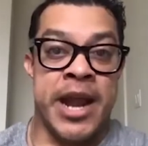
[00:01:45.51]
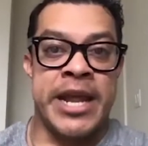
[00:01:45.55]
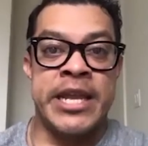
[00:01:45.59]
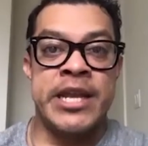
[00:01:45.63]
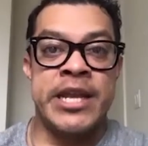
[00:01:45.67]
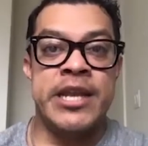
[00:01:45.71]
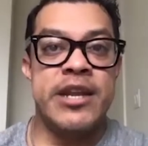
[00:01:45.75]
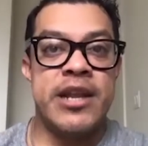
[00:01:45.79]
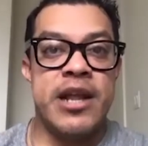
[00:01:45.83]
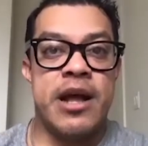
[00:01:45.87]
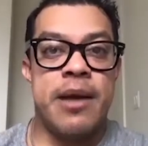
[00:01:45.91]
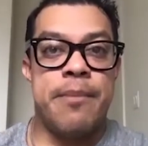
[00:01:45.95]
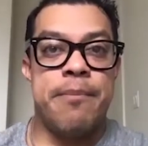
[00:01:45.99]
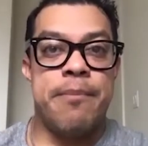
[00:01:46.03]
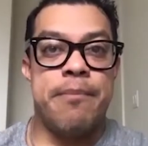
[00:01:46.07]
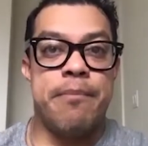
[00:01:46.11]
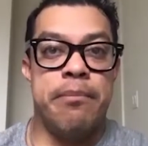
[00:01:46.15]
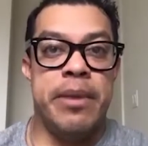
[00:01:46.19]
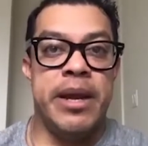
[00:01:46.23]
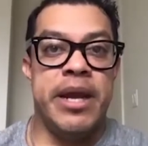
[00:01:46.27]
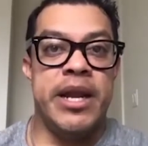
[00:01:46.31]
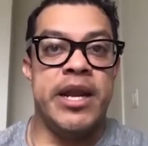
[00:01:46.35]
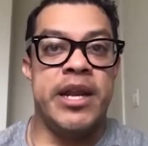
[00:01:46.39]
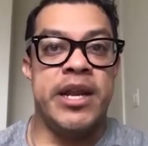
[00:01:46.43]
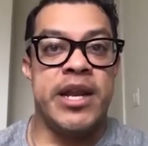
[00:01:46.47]
and I ended
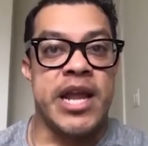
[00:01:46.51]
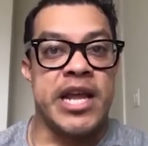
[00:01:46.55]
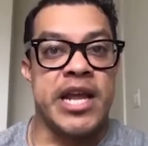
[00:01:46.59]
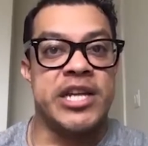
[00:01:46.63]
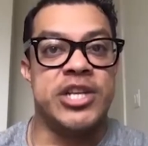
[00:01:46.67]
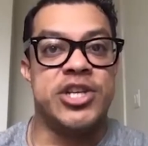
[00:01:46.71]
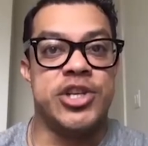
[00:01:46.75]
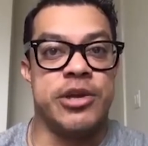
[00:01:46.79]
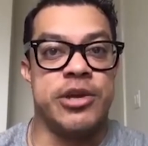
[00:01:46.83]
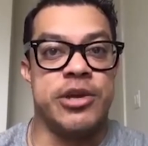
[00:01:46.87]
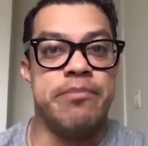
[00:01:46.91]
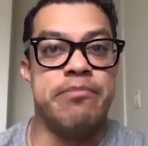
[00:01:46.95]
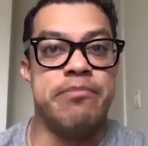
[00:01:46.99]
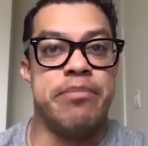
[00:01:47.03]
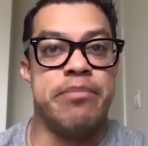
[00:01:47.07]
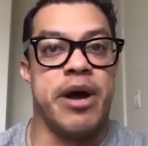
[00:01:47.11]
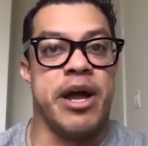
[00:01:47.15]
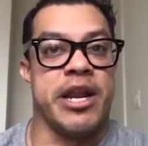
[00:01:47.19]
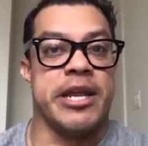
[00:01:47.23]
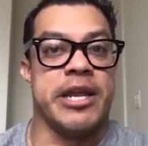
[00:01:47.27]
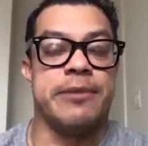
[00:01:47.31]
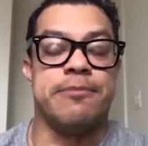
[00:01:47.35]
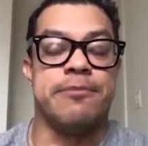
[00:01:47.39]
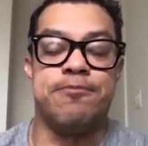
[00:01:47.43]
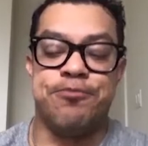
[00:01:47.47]
up meeting a
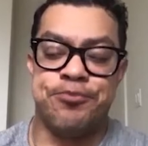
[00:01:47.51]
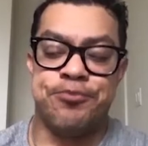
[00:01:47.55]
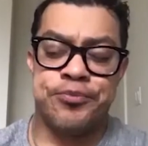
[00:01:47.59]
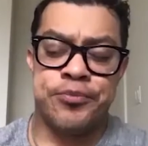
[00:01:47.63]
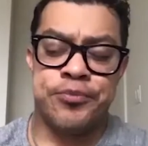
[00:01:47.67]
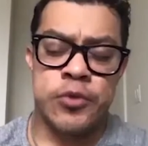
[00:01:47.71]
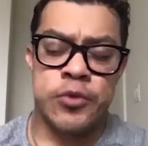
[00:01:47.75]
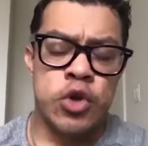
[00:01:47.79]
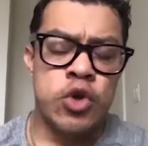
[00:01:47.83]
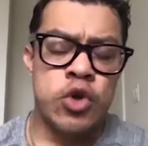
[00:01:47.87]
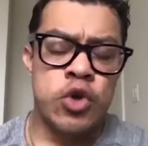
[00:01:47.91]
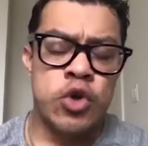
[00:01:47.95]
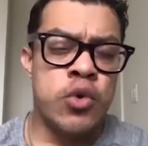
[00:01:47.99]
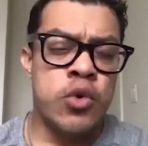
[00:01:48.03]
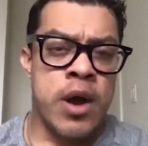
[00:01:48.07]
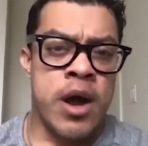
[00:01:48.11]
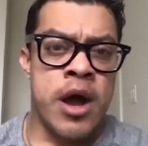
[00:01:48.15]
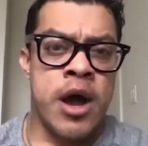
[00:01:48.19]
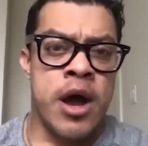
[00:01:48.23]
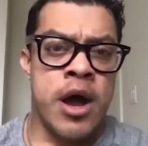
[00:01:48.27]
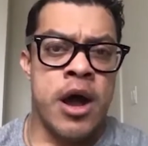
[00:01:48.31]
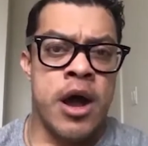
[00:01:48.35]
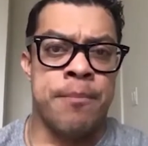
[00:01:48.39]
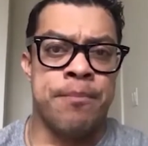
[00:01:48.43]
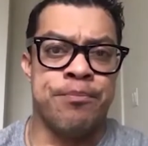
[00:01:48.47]
gym buddy who
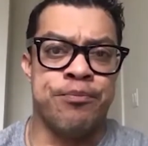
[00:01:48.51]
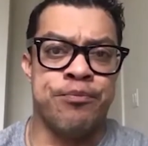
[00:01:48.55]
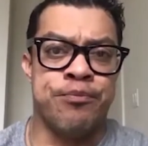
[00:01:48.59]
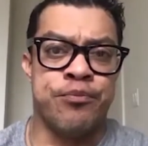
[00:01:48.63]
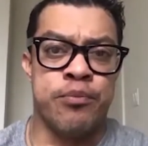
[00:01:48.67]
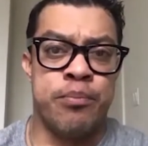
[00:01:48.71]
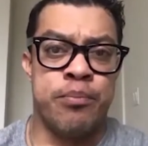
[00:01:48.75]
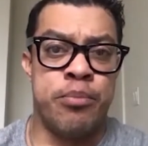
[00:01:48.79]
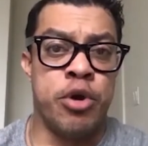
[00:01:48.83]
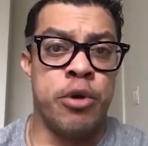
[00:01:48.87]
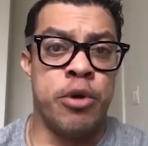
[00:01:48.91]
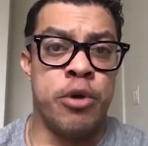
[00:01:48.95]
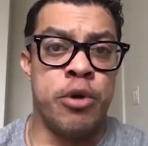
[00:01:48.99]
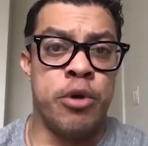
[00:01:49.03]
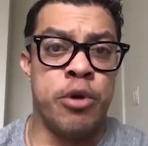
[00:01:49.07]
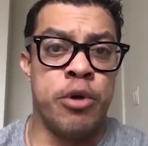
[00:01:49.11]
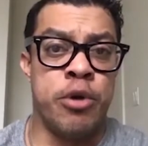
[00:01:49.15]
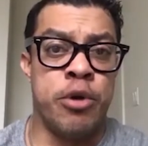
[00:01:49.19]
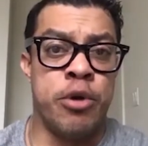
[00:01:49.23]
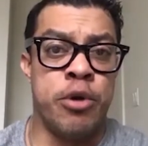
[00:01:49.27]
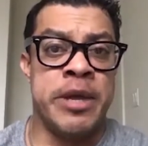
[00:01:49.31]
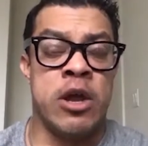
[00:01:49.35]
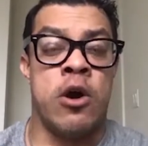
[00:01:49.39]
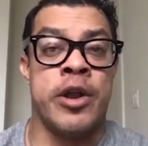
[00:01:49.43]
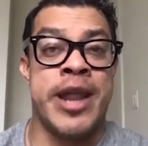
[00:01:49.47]
um, put
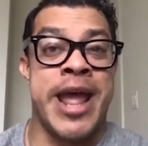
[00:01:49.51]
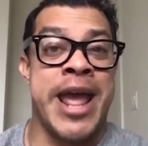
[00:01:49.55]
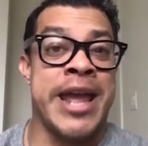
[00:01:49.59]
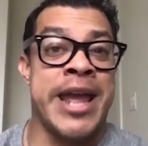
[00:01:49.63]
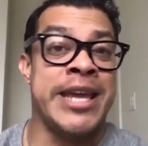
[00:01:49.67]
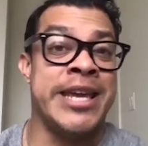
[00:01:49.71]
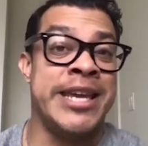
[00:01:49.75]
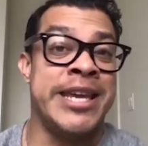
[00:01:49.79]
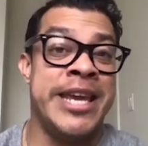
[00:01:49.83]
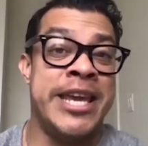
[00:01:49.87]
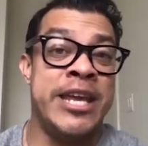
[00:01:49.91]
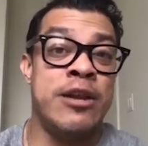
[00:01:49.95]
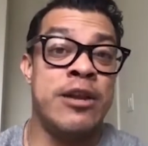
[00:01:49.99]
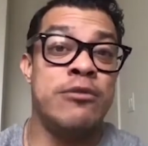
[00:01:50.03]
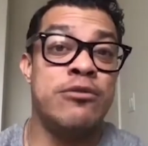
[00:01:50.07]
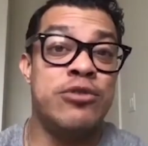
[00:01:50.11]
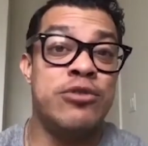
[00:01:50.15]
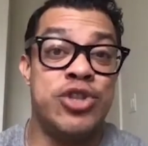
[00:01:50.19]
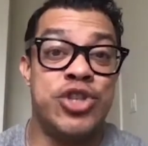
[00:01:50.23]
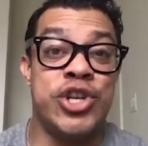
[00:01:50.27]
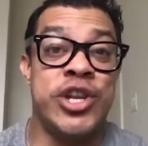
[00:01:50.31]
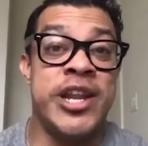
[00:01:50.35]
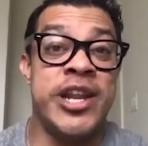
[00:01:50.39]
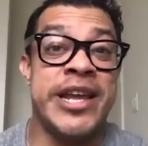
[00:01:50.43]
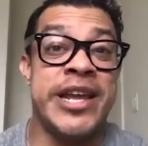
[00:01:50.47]
me on a
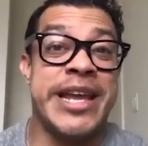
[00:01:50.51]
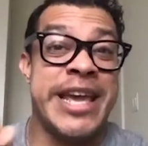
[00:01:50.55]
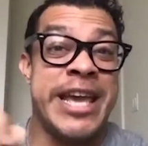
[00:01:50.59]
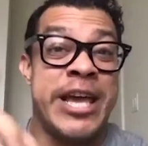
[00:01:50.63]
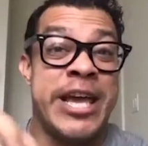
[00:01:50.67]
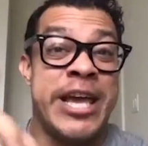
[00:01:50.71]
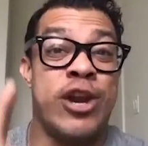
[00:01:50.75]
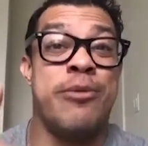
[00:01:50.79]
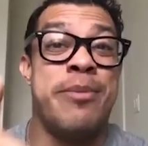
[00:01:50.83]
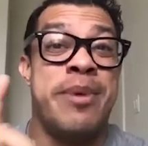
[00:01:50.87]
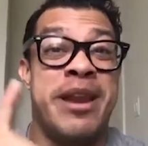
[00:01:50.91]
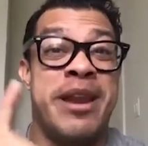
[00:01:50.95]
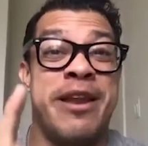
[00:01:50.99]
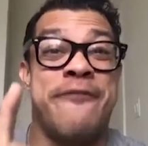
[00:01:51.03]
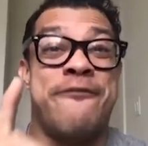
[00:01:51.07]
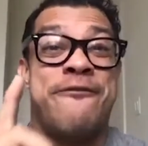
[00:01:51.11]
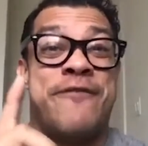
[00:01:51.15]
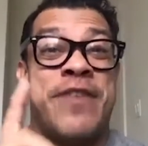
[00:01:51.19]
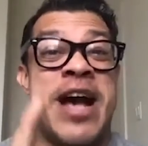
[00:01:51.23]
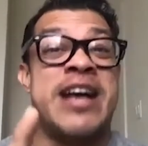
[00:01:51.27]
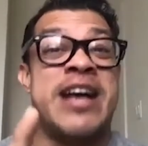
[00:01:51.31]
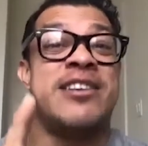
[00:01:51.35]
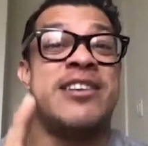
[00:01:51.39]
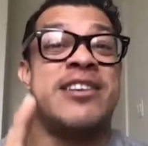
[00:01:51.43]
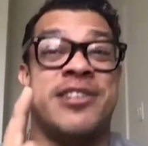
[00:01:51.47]
ketogenic
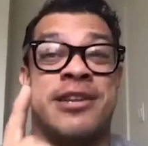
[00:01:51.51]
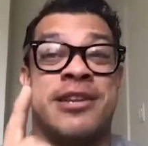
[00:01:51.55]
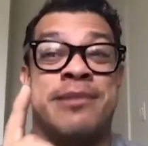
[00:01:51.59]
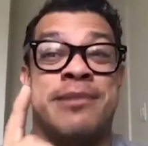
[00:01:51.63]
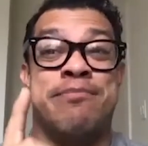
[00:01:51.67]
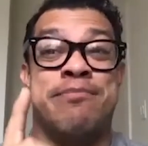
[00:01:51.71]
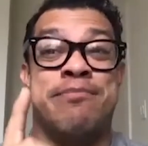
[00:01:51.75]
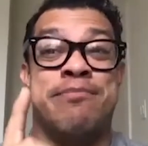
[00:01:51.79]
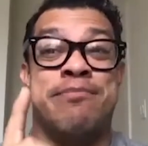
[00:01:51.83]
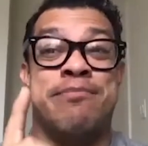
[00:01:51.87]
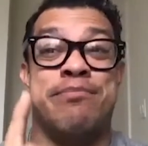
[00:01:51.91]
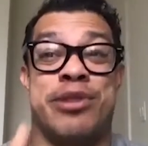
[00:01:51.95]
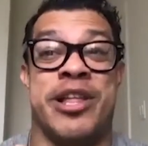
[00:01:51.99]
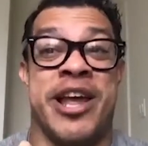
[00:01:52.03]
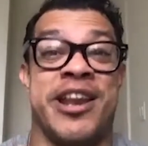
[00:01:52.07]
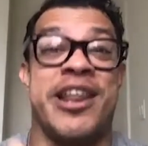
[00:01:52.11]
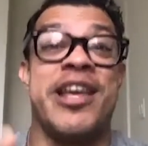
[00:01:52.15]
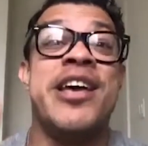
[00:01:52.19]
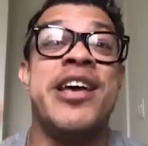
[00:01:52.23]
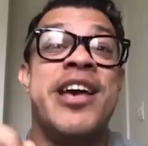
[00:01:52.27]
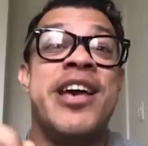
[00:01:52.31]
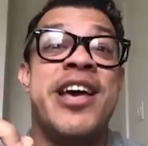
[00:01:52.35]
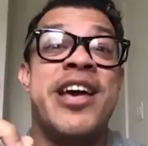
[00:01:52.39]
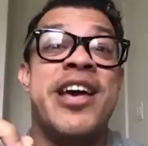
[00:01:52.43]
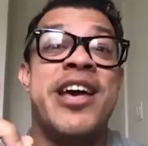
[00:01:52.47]
intermittent fasting
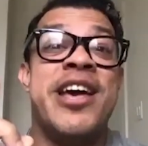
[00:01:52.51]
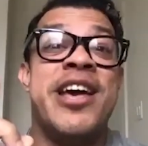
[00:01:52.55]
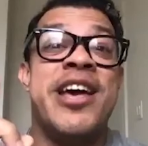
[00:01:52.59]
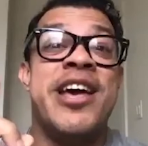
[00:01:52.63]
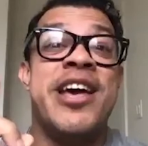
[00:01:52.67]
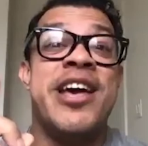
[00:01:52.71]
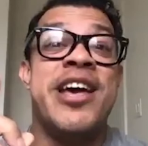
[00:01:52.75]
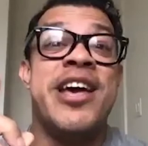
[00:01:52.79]
plan.